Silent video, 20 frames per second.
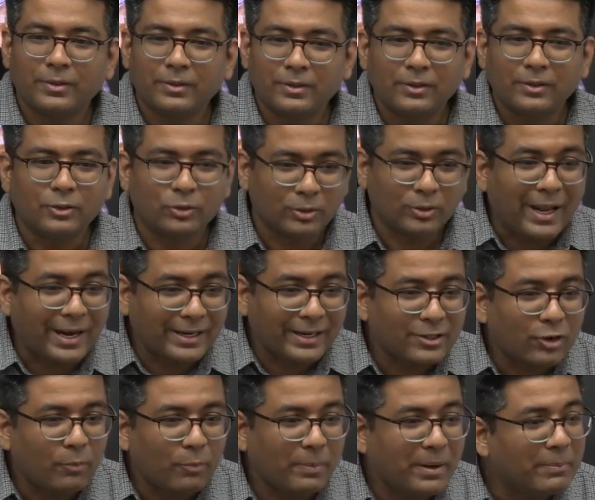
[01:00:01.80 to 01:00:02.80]
So that is how
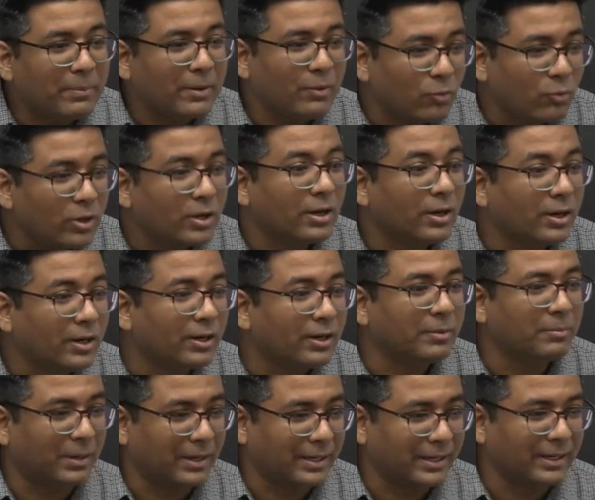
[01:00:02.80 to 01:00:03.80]
people would earn
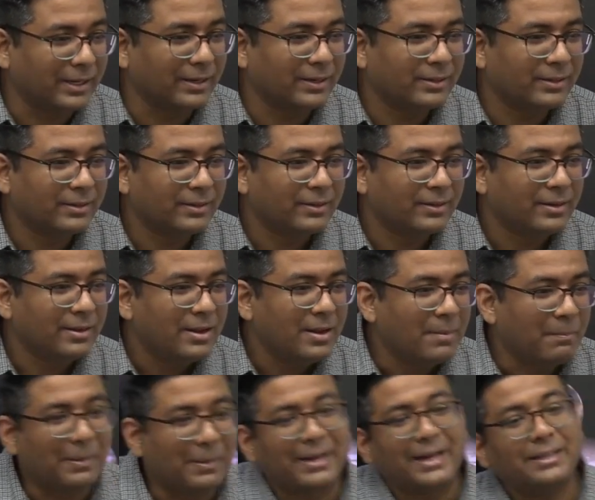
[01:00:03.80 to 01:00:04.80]
money.
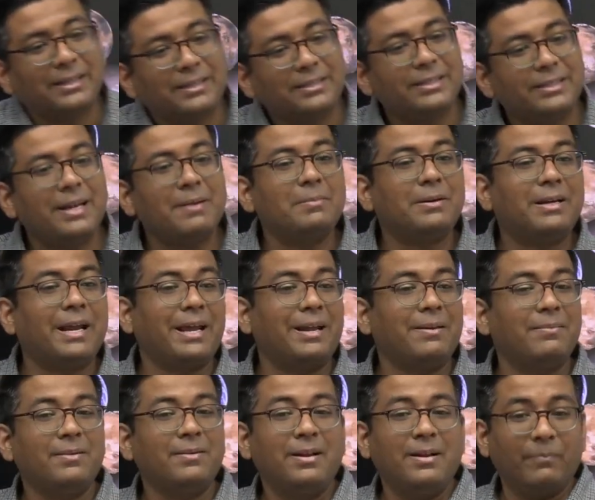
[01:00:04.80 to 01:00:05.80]
But at the same time,
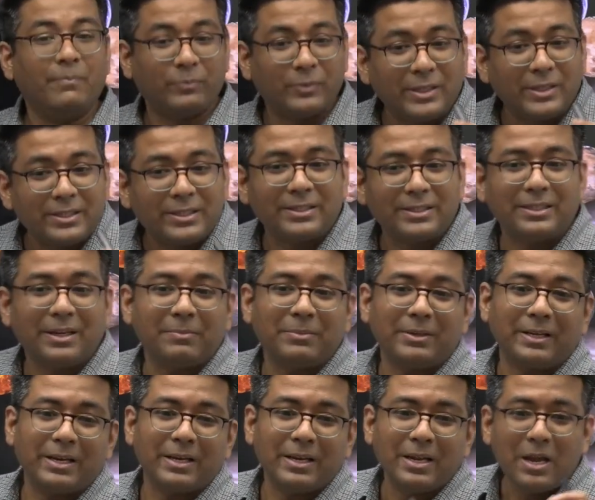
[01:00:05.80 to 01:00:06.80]
this is
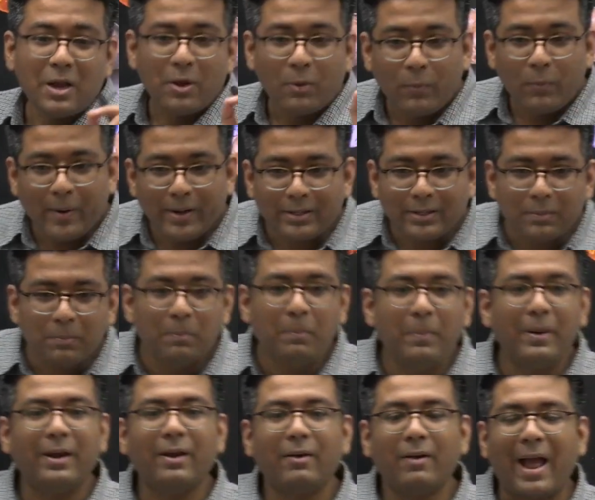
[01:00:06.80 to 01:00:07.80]
something which
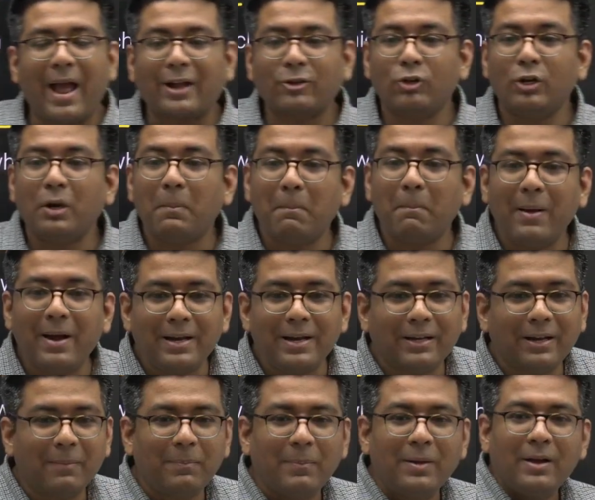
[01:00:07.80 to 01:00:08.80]
actually built
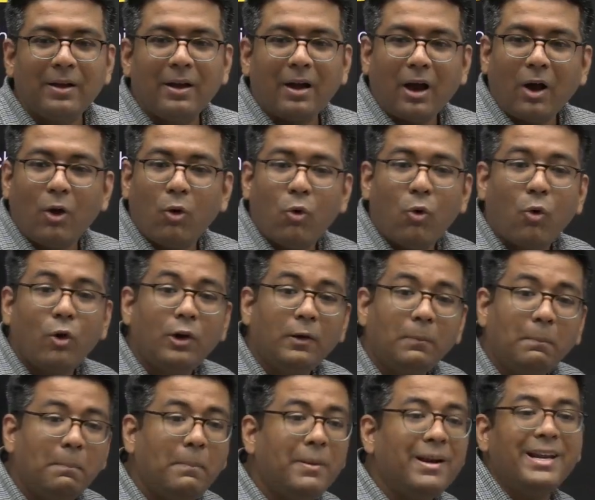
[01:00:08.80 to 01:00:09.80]
up a whole
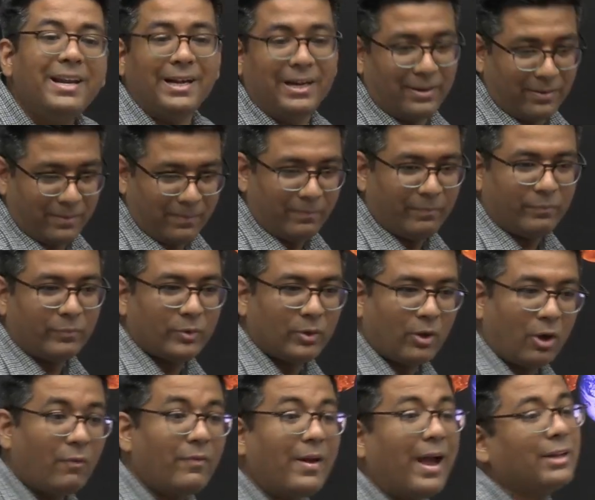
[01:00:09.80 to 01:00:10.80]
breed of
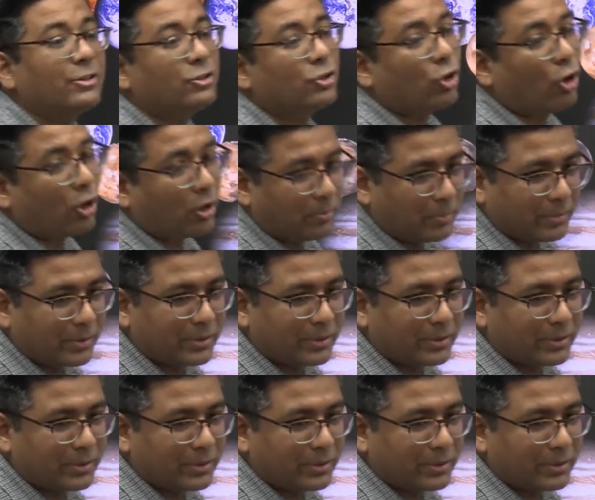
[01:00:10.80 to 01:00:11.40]
astronomers.